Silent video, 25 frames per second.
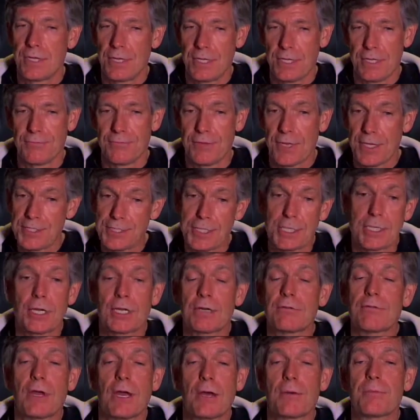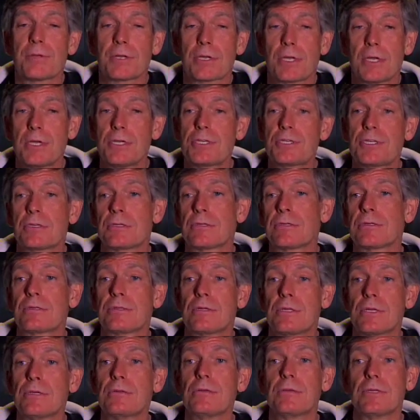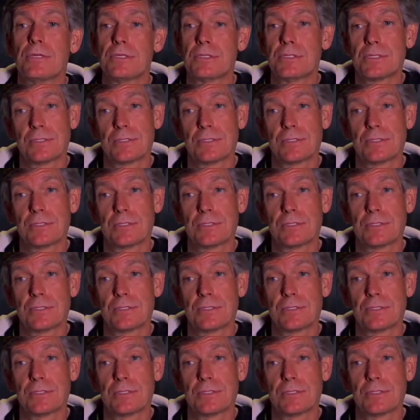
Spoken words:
if that's the kind of application that you need